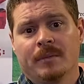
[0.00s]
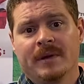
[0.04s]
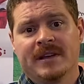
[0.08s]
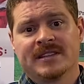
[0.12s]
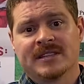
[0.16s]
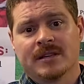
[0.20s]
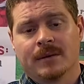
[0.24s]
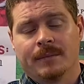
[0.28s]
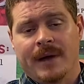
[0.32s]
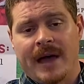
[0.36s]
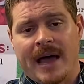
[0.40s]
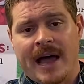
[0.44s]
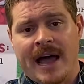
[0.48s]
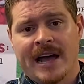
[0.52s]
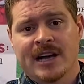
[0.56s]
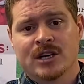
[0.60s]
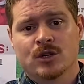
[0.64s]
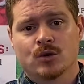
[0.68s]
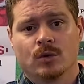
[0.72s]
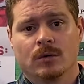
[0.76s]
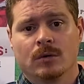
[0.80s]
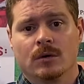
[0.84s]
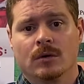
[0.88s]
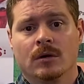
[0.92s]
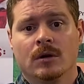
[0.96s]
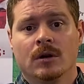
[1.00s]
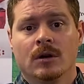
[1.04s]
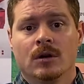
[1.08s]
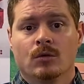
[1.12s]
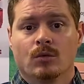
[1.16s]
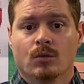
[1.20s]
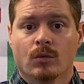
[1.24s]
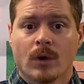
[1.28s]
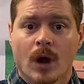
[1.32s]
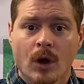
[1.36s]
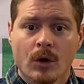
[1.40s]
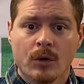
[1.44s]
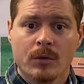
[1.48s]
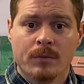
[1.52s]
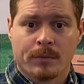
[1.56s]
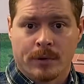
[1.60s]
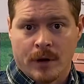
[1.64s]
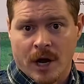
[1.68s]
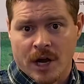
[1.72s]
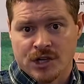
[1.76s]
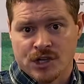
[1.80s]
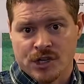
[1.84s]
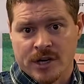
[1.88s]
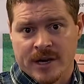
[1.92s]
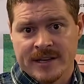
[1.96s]
be some actual road
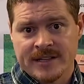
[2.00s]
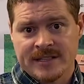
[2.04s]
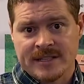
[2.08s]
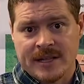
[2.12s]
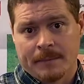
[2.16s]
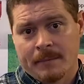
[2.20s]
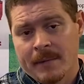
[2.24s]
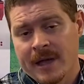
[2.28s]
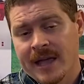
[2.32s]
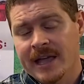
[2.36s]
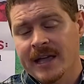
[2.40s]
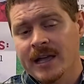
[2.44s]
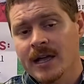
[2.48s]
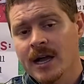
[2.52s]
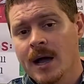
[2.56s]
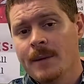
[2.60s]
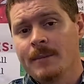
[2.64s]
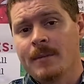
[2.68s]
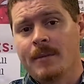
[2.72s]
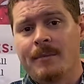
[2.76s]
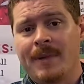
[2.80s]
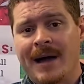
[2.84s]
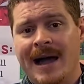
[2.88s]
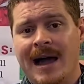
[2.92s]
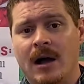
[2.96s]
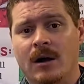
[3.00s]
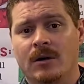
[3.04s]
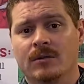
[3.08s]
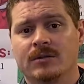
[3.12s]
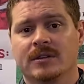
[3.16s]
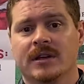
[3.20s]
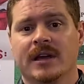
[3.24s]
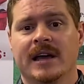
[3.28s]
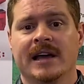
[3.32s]
projects that may come about